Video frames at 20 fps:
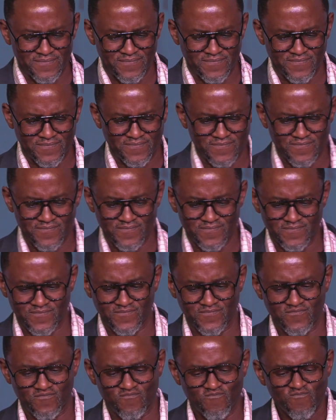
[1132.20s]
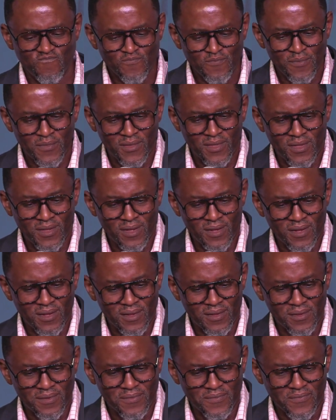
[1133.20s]

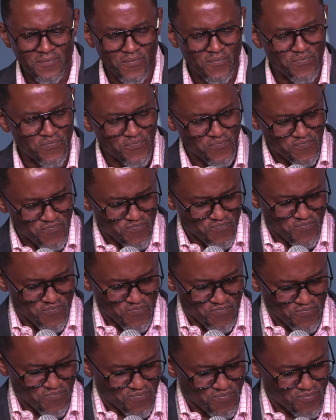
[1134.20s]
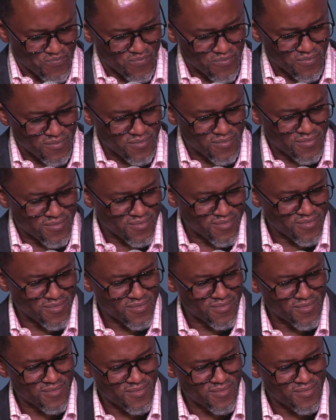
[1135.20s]
(silence)